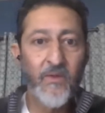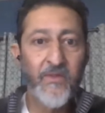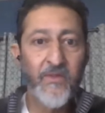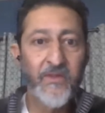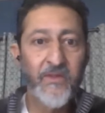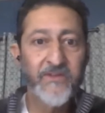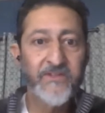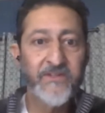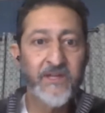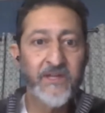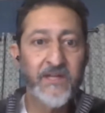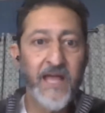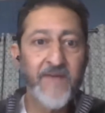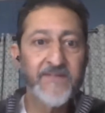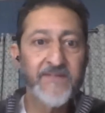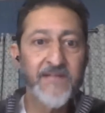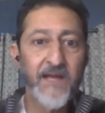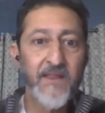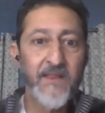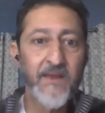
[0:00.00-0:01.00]
this
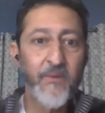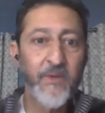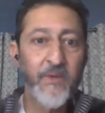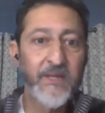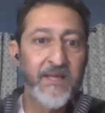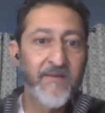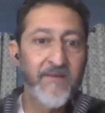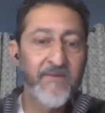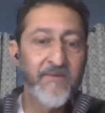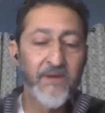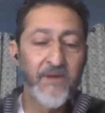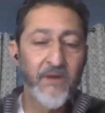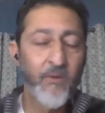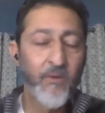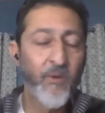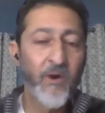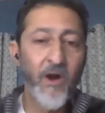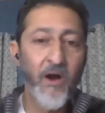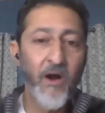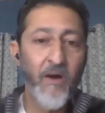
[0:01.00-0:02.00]
lifestyle that we live,
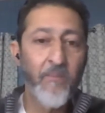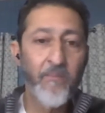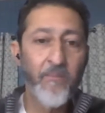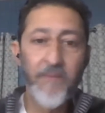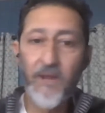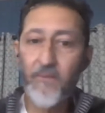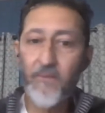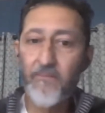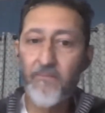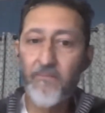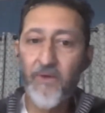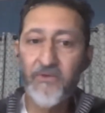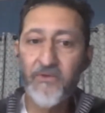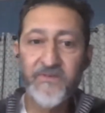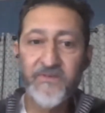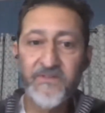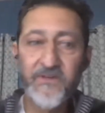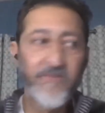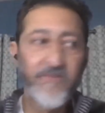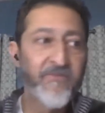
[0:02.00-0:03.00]
most
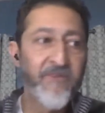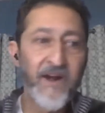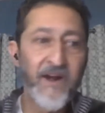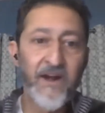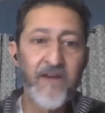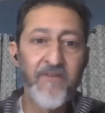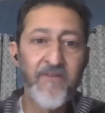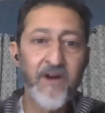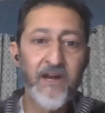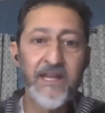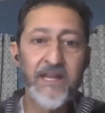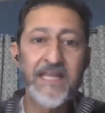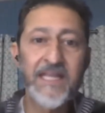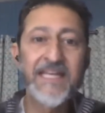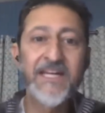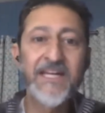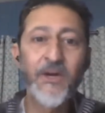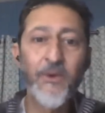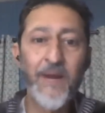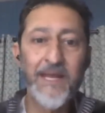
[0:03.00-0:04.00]
of us are very, very
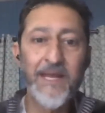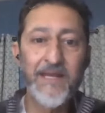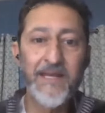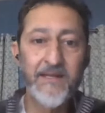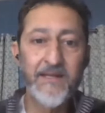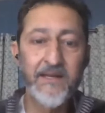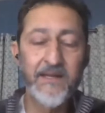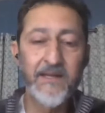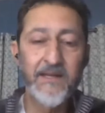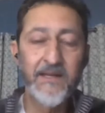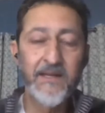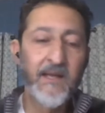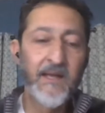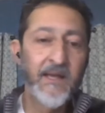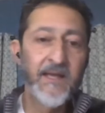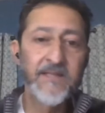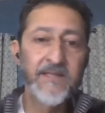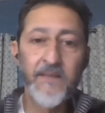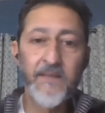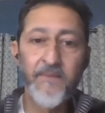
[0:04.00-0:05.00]
ingrained in it.
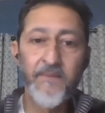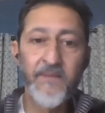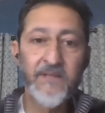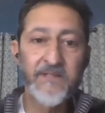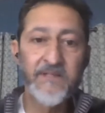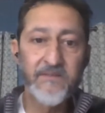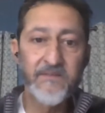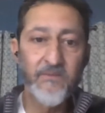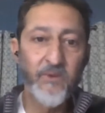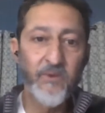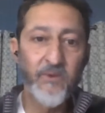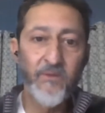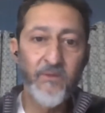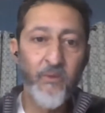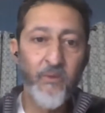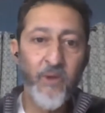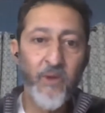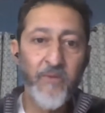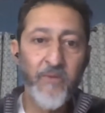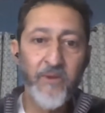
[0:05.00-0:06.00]
It's the
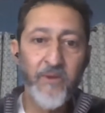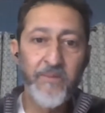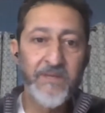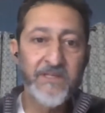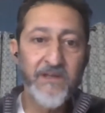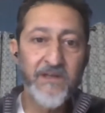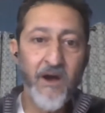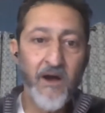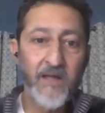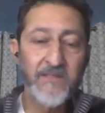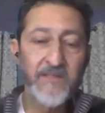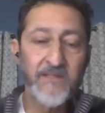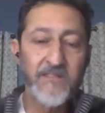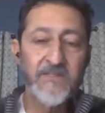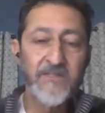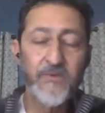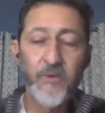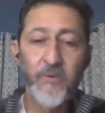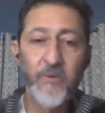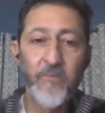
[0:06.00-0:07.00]
way we've been taught since
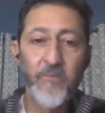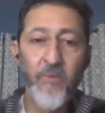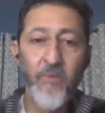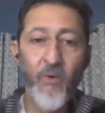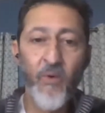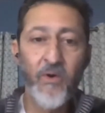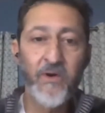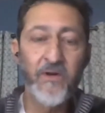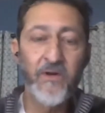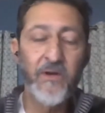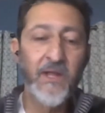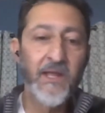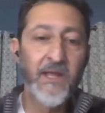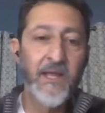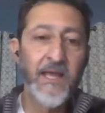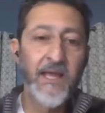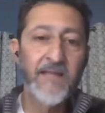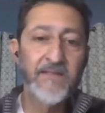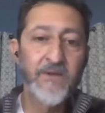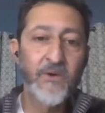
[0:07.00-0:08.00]
we were born,
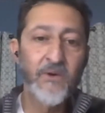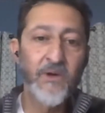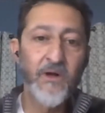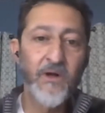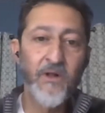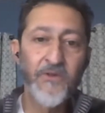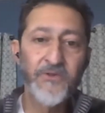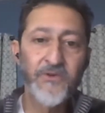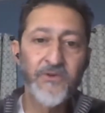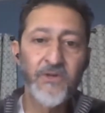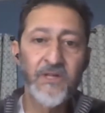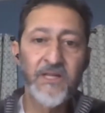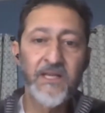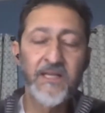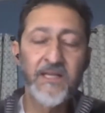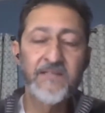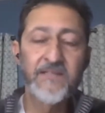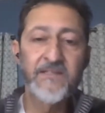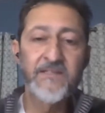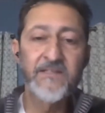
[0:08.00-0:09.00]
and so
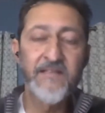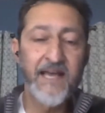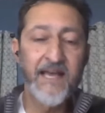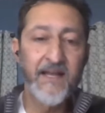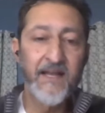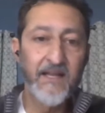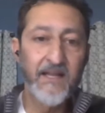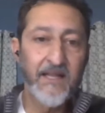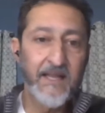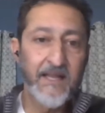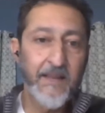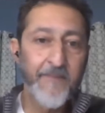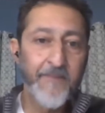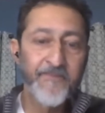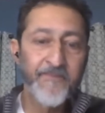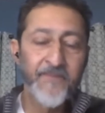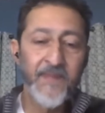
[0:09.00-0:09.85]
culturally, societally,